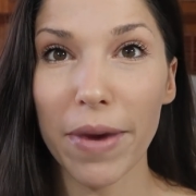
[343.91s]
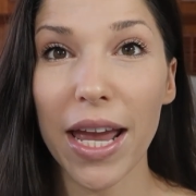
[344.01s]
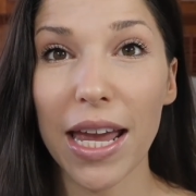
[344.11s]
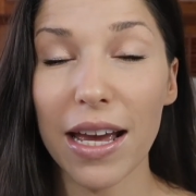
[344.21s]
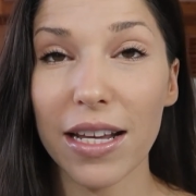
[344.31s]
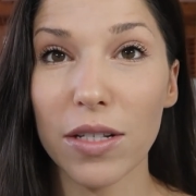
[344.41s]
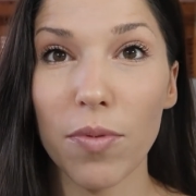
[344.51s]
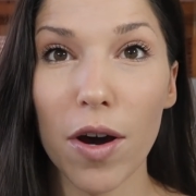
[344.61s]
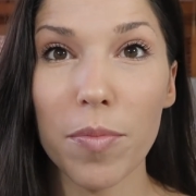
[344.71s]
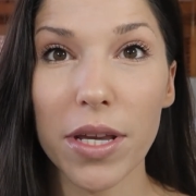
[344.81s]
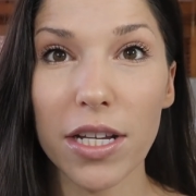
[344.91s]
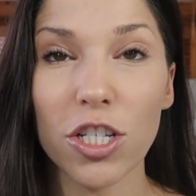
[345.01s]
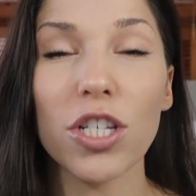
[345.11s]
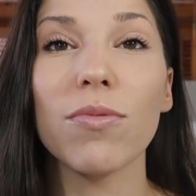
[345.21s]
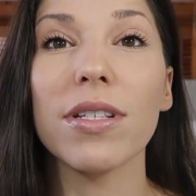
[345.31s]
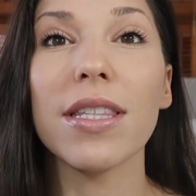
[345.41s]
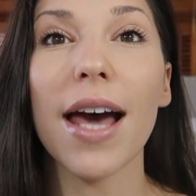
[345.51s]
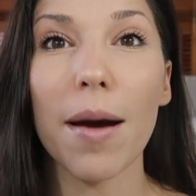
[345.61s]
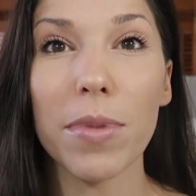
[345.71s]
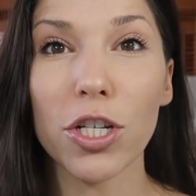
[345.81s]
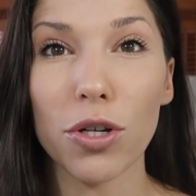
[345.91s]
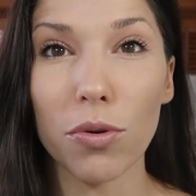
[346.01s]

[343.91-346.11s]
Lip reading: my aunt as well because she was that much